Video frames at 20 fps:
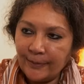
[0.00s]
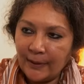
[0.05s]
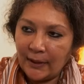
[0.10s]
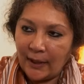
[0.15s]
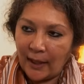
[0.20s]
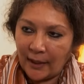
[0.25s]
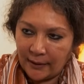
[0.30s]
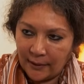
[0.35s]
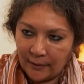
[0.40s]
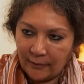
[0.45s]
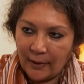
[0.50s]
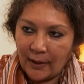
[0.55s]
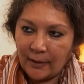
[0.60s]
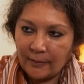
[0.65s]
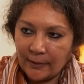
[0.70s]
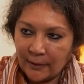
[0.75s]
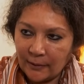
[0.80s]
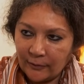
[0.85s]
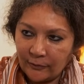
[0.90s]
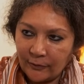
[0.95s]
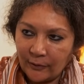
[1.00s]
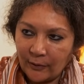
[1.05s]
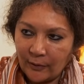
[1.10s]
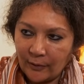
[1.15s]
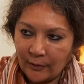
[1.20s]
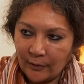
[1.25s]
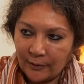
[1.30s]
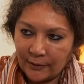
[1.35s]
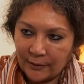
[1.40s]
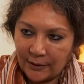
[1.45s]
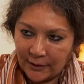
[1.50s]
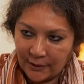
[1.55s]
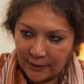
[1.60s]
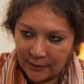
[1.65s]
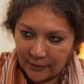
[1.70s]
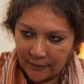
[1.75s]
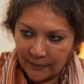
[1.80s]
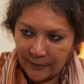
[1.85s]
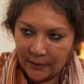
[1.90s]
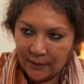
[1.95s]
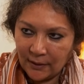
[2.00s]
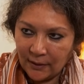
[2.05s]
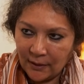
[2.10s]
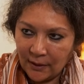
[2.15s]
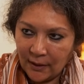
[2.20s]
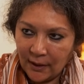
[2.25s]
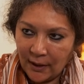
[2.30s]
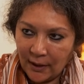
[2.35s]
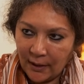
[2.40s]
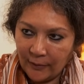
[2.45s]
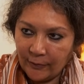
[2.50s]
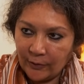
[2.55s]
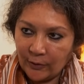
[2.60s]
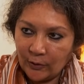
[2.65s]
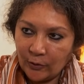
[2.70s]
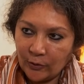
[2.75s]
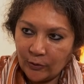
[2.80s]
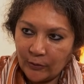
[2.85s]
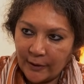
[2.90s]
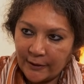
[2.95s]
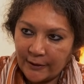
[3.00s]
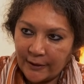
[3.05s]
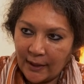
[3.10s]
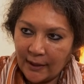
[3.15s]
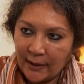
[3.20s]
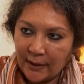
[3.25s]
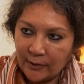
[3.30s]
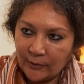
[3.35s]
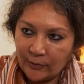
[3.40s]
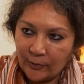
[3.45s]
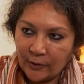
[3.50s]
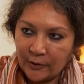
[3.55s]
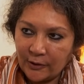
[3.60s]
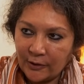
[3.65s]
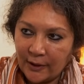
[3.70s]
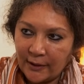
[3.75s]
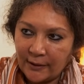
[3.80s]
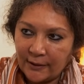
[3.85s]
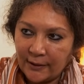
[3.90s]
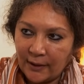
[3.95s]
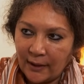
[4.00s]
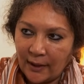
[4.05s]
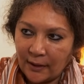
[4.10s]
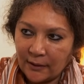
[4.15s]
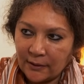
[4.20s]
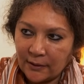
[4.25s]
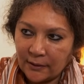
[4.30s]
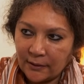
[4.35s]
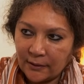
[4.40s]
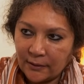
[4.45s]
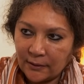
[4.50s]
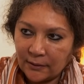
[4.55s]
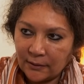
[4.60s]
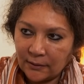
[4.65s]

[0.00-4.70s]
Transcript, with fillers: been underwhelming for Tejasvi, even though you are saying his vote share is the largest.